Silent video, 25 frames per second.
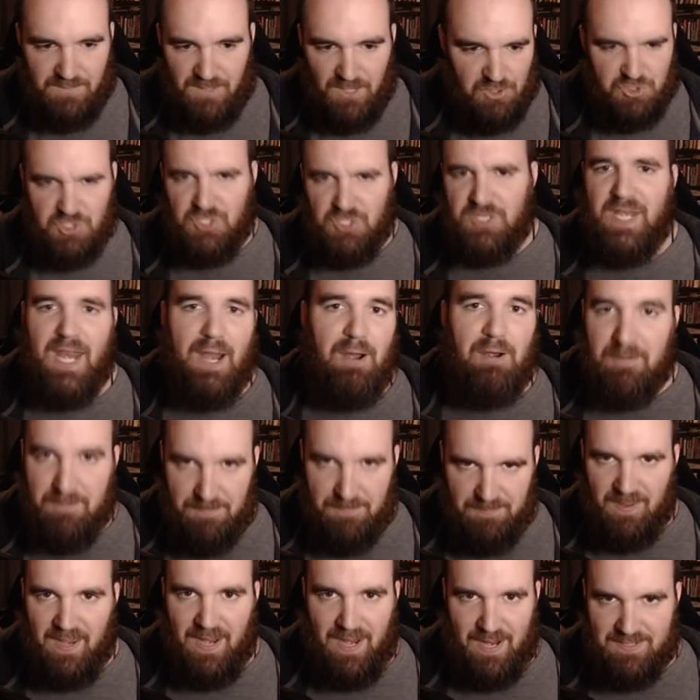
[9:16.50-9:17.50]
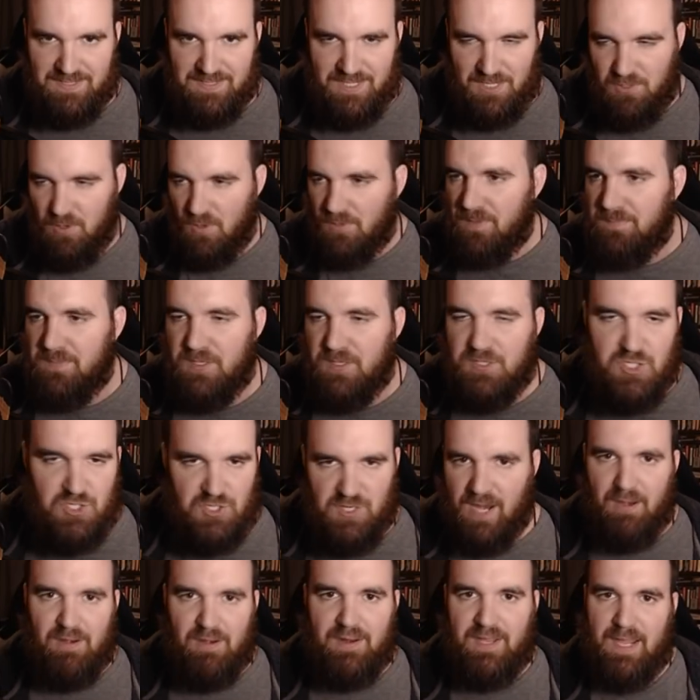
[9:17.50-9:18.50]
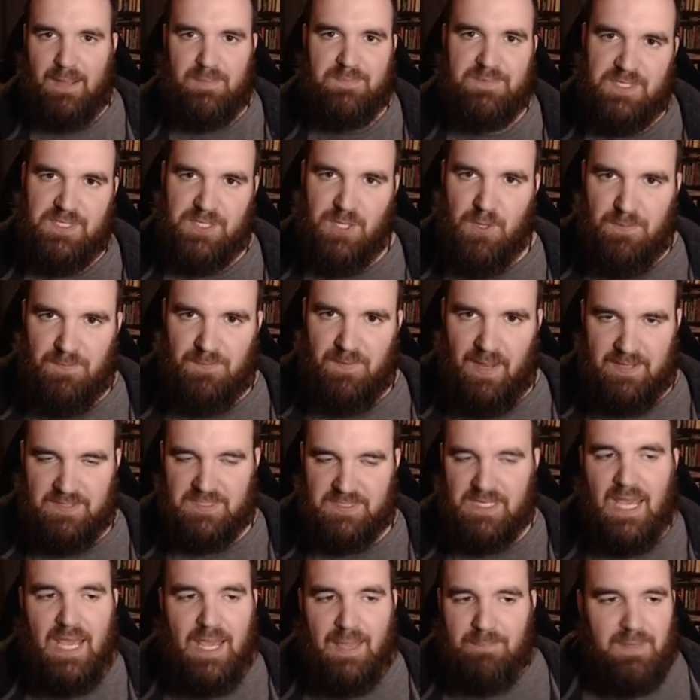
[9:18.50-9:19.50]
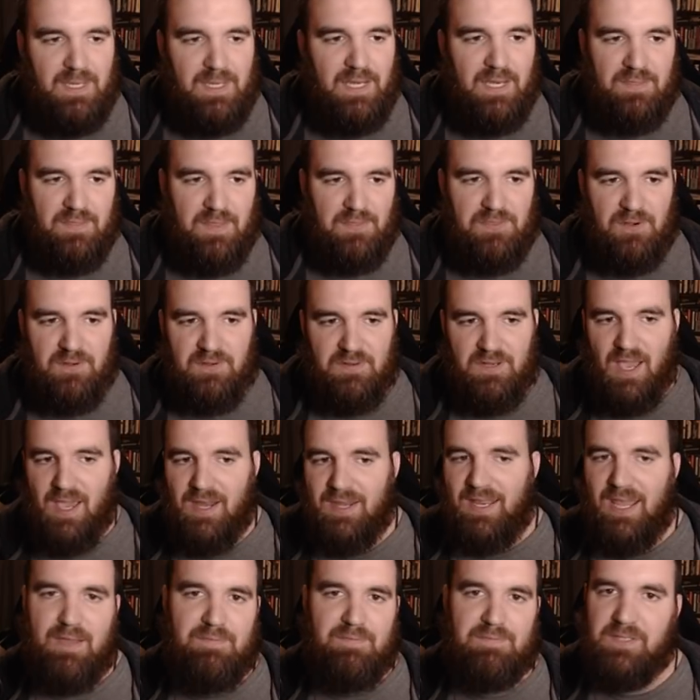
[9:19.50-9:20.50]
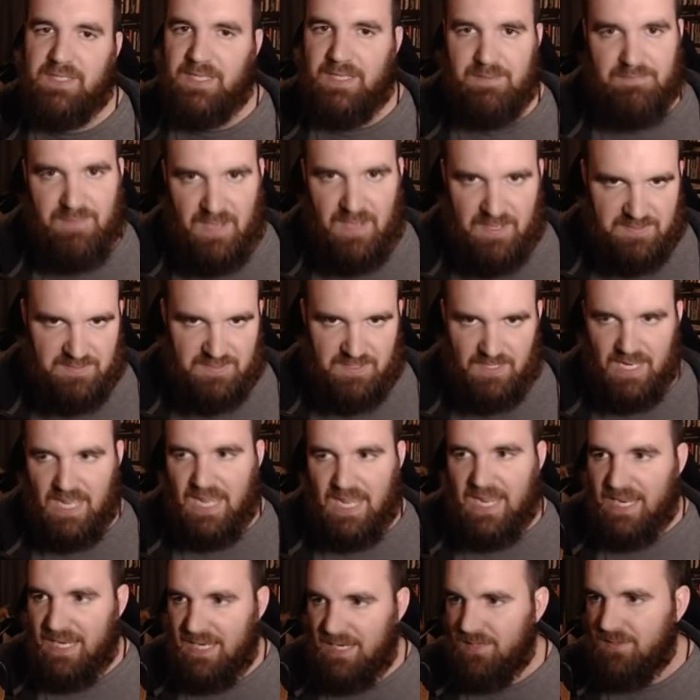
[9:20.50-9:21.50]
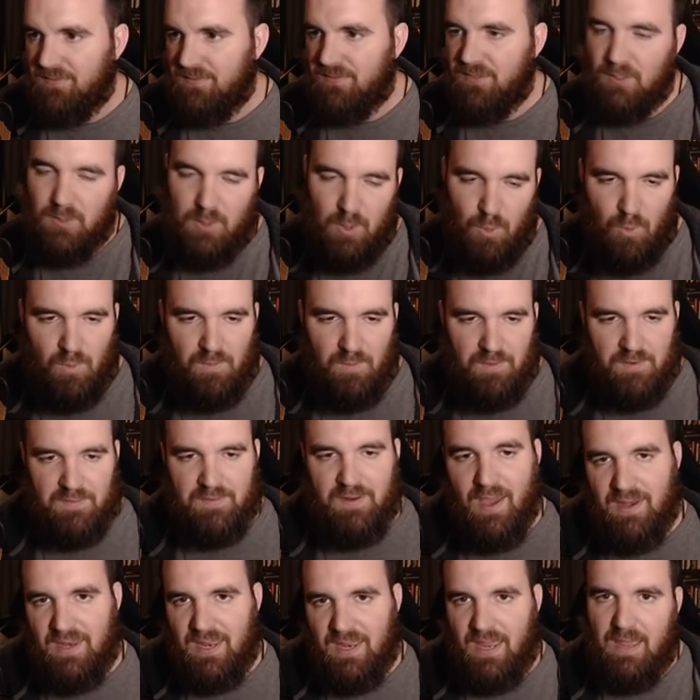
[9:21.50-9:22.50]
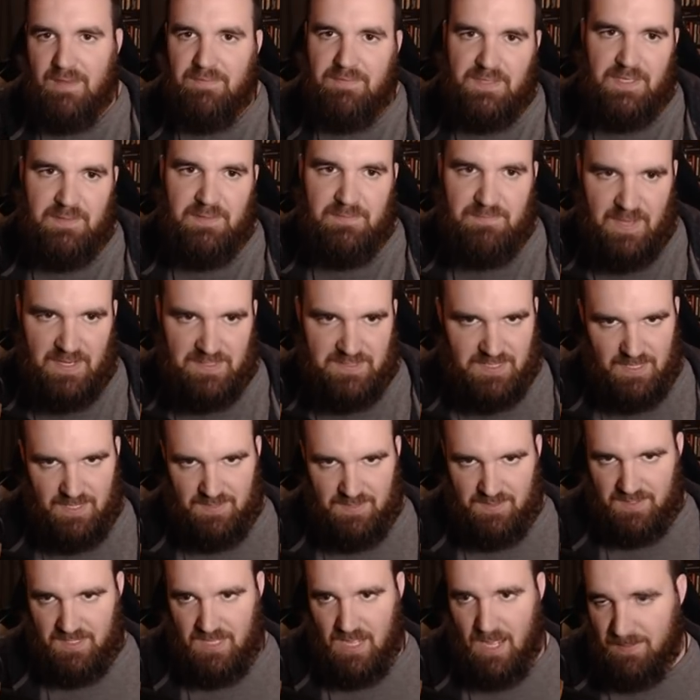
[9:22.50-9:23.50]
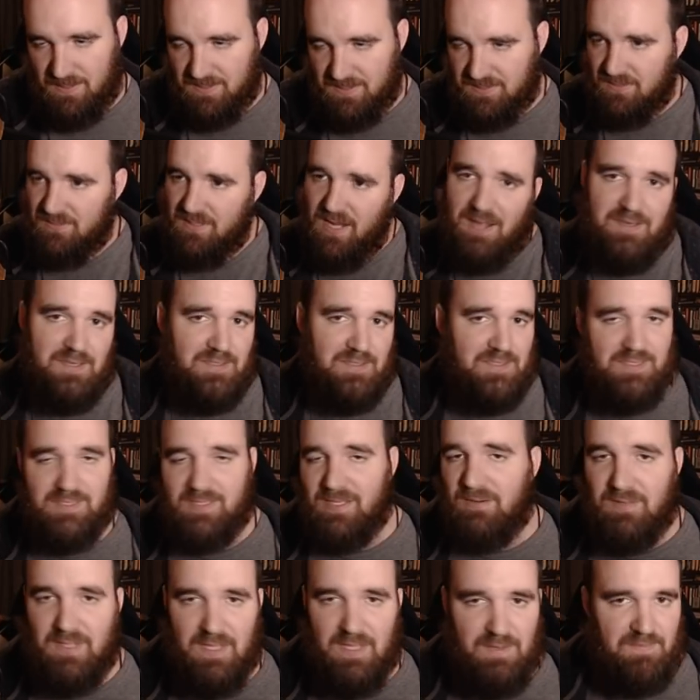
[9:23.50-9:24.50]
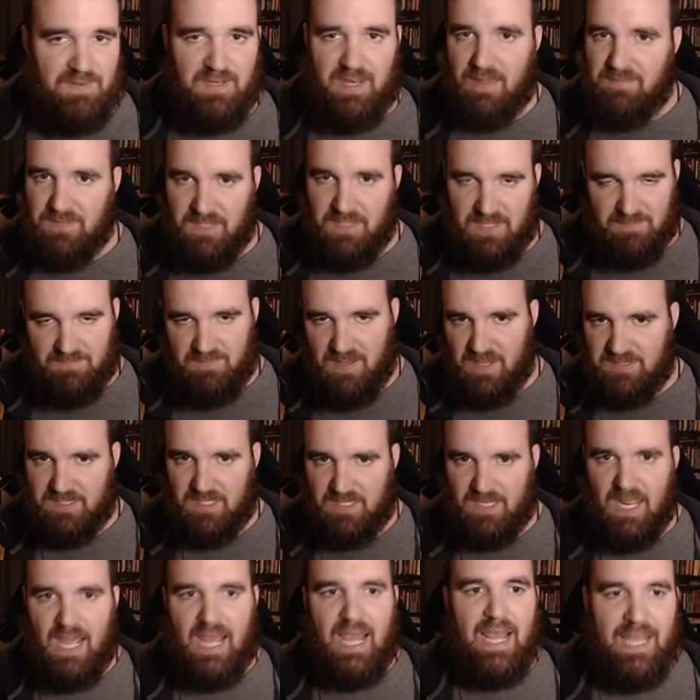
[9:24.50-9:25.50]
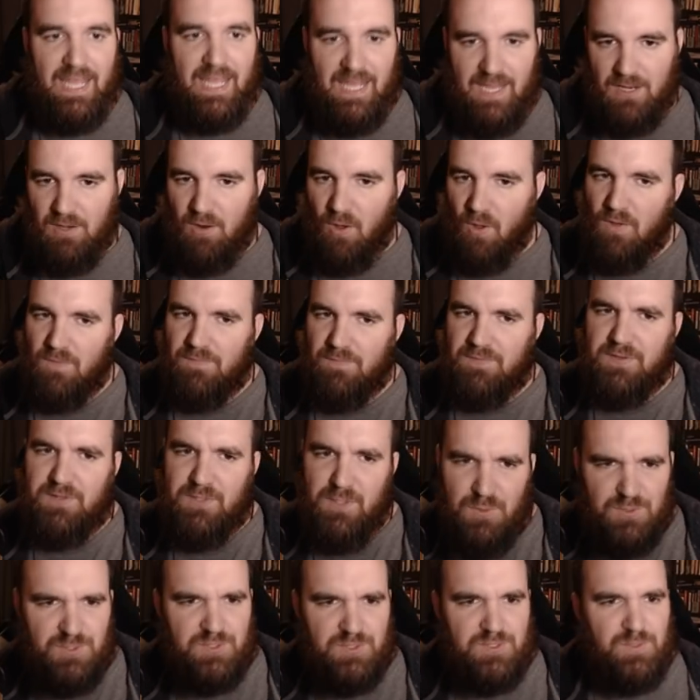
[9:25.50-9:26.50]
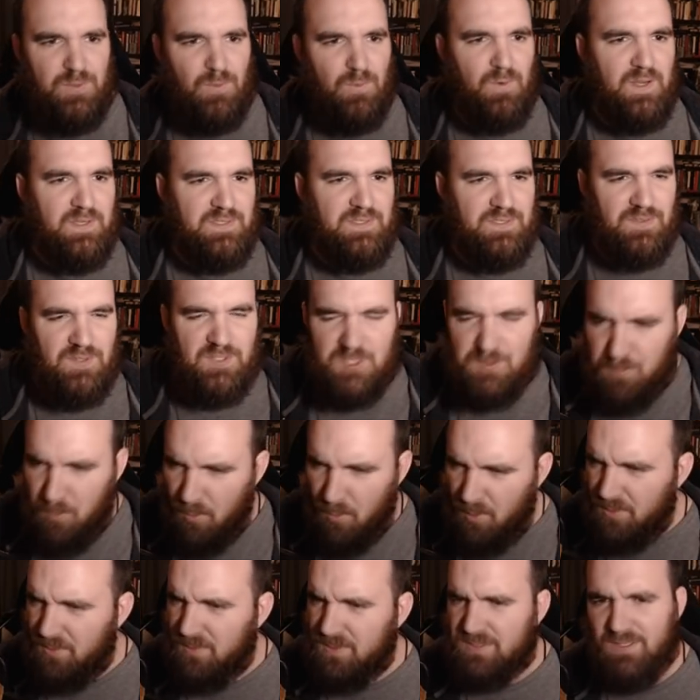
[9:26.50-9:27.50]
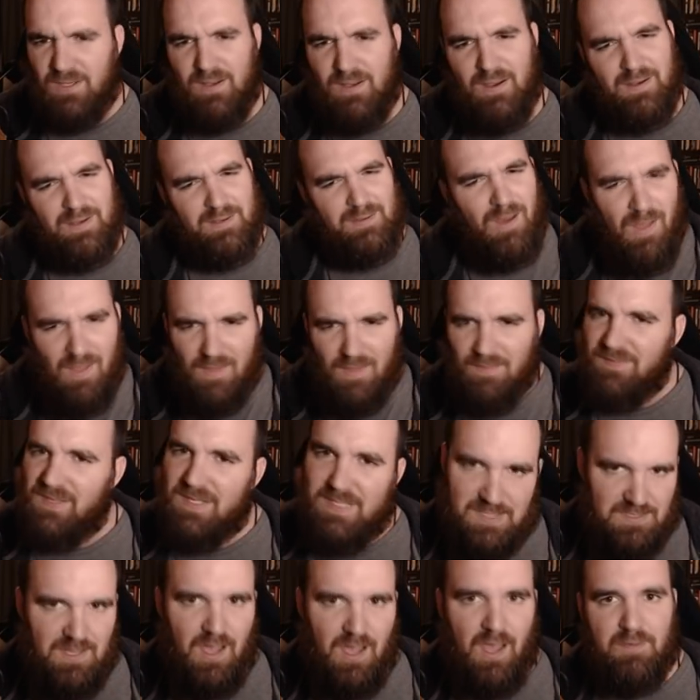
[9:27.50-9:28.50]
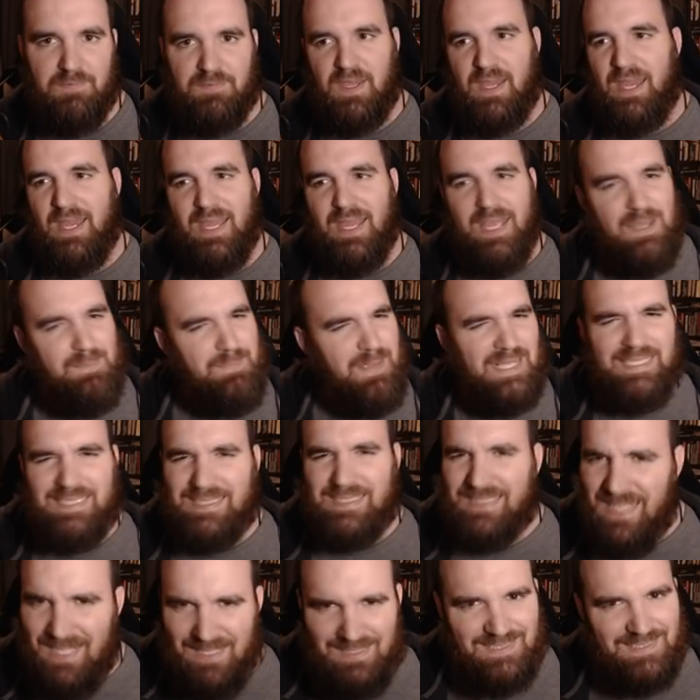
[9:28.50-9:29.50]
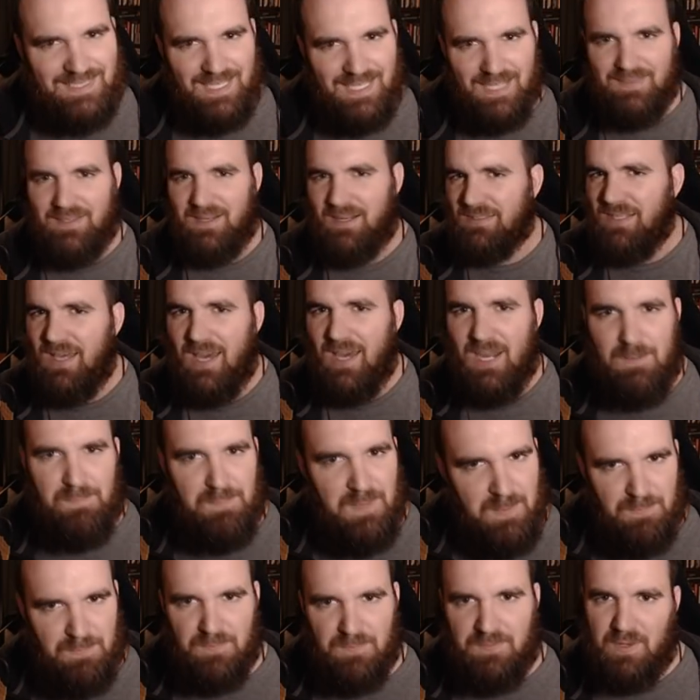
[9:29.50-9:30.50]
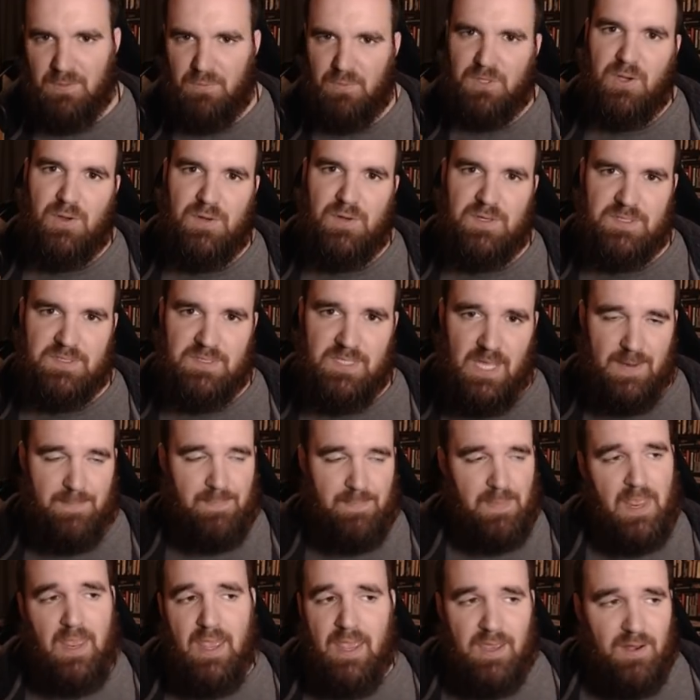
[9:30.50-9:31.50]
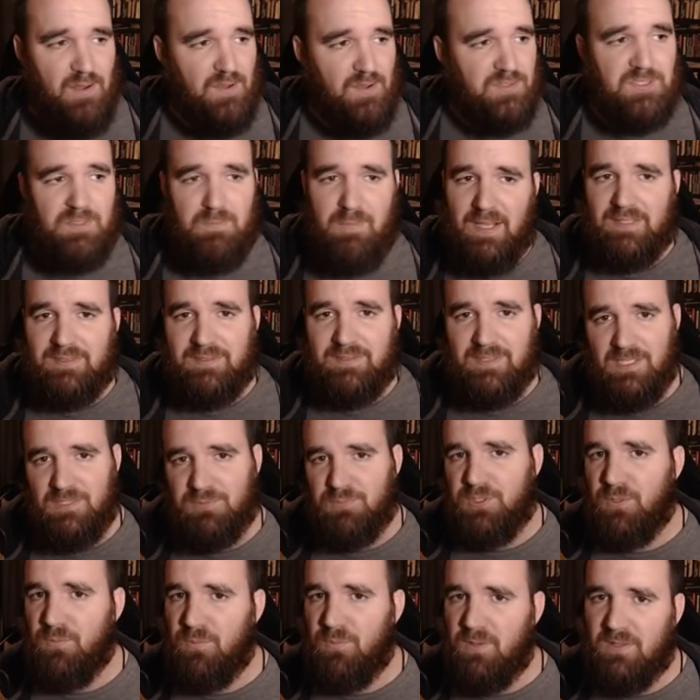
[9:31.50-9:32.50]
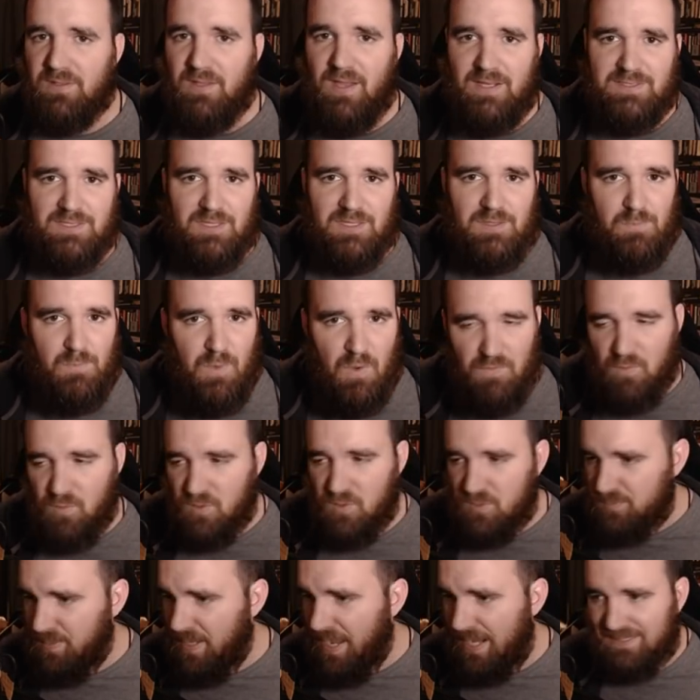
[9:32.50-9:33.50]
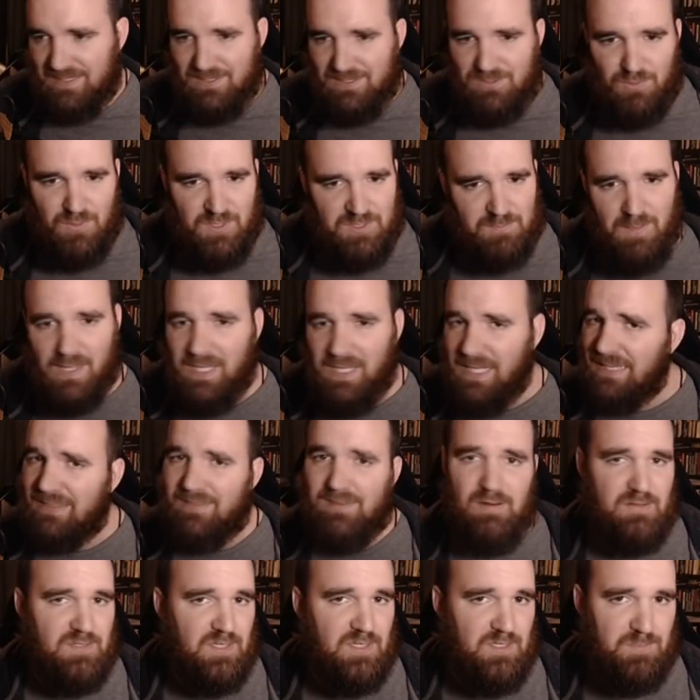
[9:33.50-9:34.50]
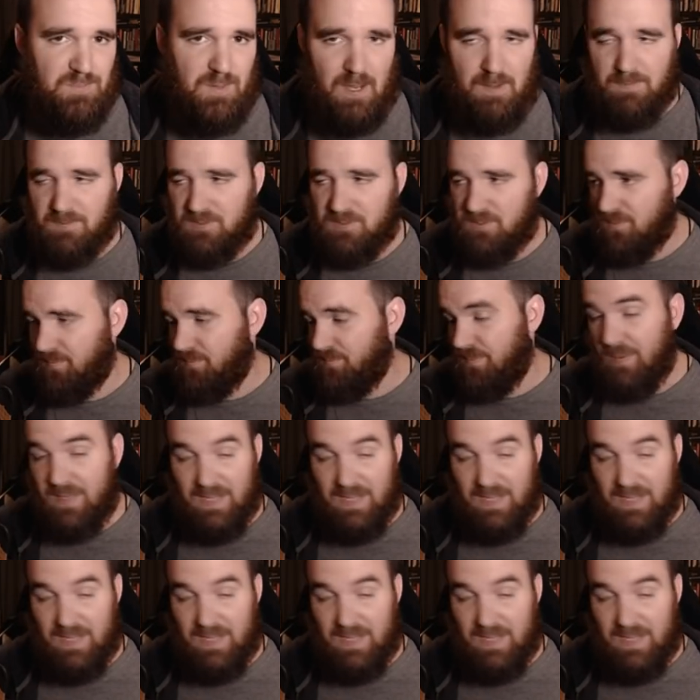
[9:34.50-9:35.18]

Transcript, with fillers: generic fans. I call them the generic MCU fans, meaning that they're not heavily invested in the lore. They're not heavily invested in the comics. They're not necessarily even heavily invested in all of the news stories and the spoiler talk and all of this stuff. It makes sense then that a lot of people then would go to see it. It also makes sense when you realize that the movie was packed into as many theaters as possible